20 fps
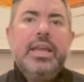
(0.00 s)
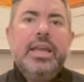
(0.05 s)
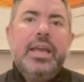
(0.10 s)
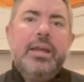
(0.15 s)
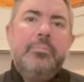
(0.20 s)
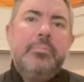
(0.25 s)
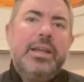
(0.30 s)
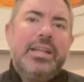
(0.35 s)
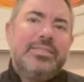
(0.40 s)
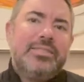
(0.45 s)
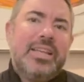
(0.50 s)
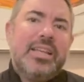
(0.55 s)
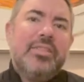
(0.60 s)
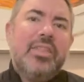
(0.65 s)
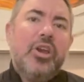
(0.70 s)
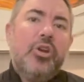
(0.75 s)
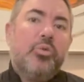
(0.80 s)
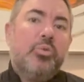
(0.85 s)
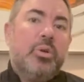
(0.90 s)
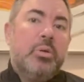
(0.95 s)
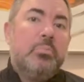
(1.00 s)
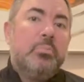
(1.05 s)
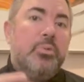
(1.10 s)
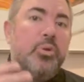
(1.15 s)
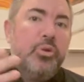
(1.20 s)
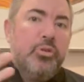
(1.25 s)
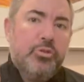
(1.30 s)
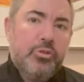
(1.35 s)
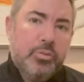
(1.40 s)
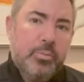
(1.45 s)
It means that they are
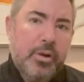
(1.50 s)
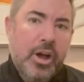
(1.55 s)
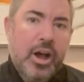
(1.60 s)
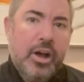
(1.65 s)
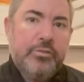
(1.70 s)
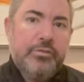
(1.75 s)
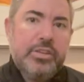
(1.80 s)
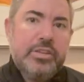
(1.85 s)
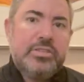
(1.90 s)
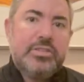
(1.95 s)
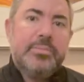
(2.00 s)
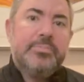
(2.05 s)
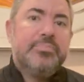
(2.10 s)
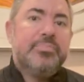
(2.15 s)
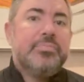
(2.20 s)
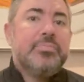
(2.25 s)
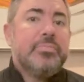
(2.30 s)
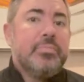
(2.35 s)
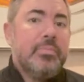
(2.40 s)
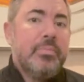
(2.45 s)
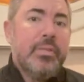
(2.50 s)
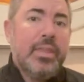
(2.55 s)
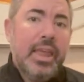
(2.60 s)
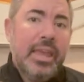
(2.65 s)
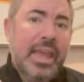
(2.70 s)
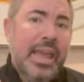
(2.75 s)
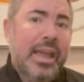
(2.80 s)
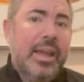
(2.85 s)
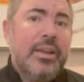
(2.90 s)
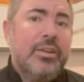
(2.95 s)
removed from office
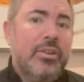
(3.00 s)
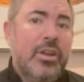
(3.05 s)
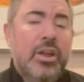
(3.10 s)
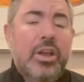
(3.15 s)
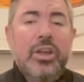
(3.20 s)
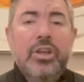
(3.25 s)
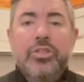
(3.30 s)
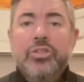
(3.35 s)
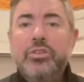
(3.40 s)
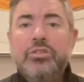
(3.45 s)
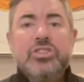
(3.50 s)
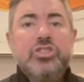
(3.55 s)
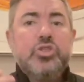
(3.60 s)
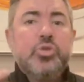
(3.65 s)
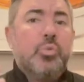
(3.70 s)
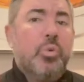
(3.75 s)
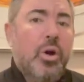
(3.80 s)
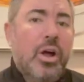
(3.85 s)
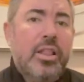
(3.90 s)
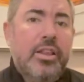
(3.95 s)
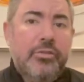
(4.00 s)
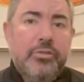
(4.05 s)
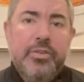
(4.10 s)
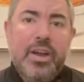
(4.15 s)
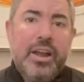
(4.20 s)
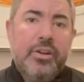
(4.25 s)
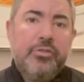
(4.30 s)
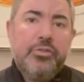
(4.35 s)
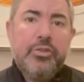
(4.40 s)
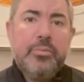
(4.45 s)
and they're
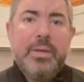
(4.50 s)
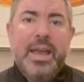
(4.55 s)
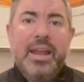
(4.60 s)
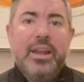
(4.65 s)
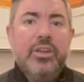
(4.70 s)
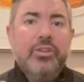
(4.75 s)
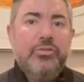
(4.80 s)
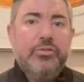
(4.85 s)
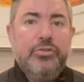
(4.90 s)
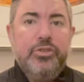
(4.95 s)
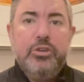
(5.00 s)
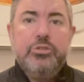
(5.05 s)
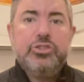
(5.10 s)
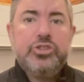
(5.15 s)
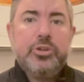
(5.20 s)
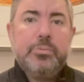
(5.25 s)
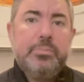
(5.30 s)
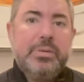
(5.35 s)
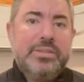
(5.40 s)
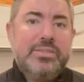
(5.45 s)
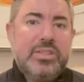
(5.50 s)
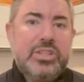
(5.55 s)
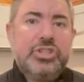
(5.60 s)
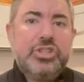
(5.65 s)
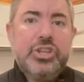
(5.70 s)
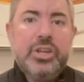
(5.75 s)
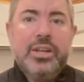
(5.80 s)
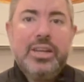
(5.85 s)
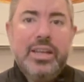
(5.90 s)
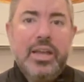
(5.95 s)
disqualified from any future
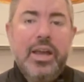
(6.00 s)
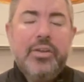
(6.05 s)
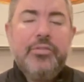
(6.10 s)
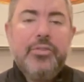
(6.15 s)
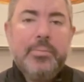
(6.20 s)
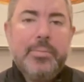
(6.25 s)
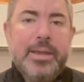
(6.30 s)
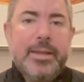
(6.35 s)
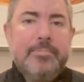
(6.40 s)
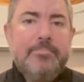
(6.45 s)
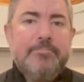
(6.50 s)
position in government.